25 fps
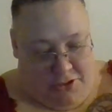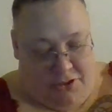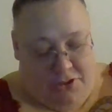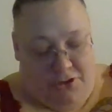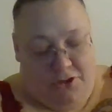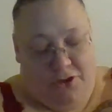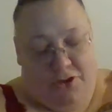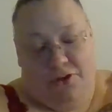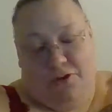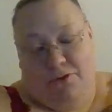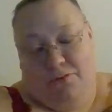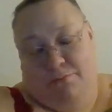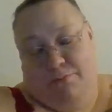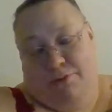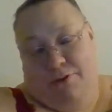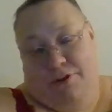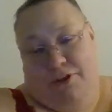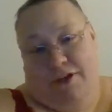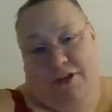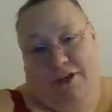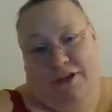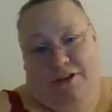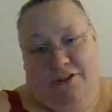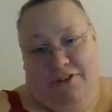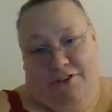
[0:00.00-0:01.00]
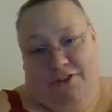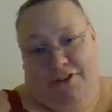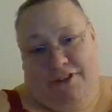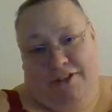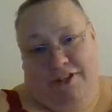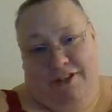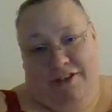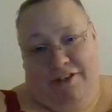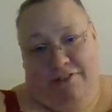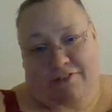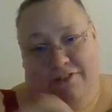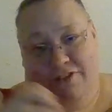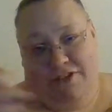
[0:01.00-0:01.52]
you put it on the
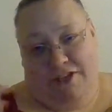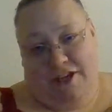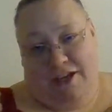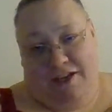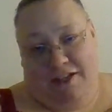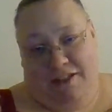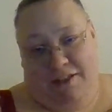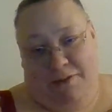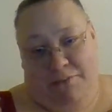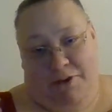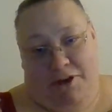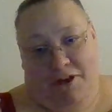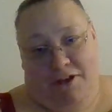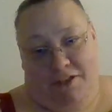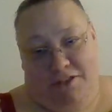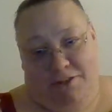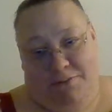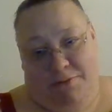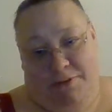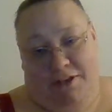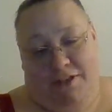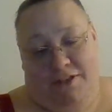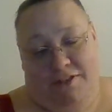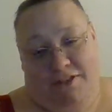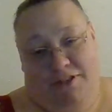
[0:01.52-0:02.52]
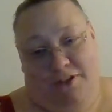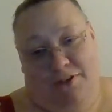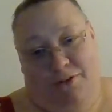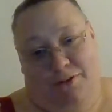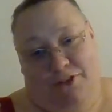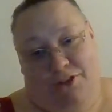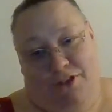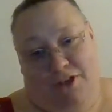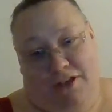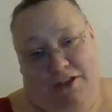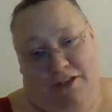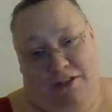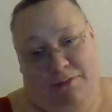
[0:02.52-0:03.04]
lid of a Jack-in-the-Box because he knew the
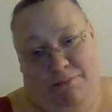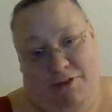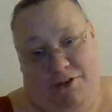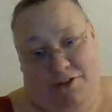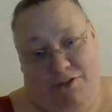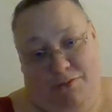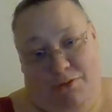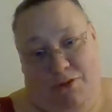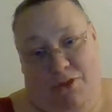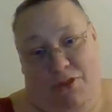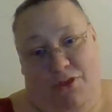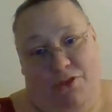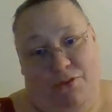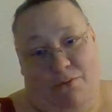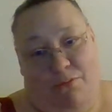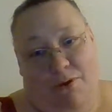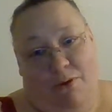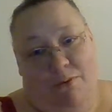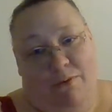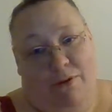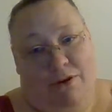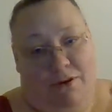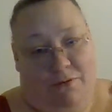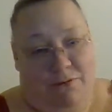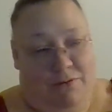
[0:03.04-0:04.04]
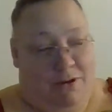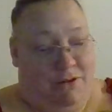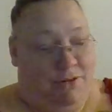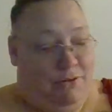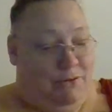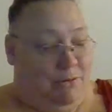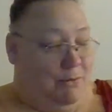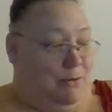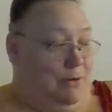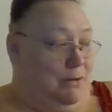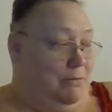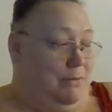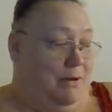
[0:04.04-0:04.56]
Jack-in-the-Box would throw it around
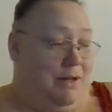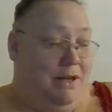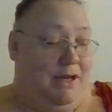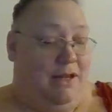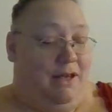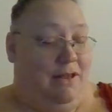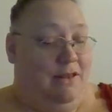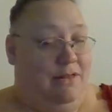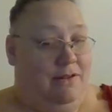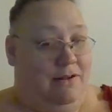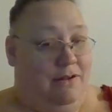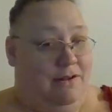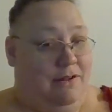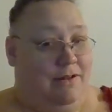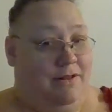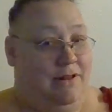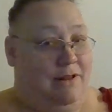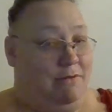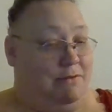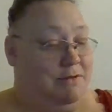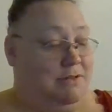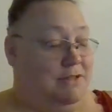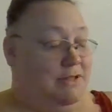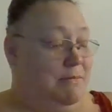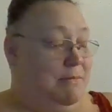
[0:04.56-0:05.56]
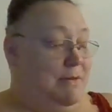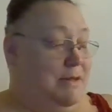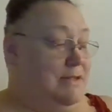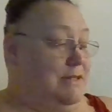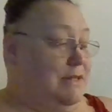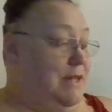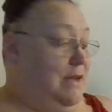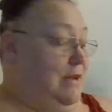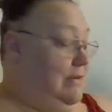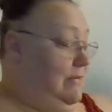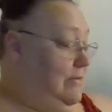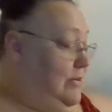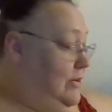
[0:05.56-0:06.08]
the room and he thought that was the best
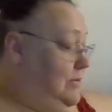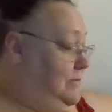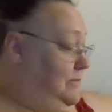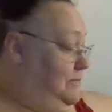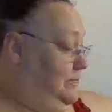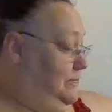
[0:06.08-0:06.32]
thing ever.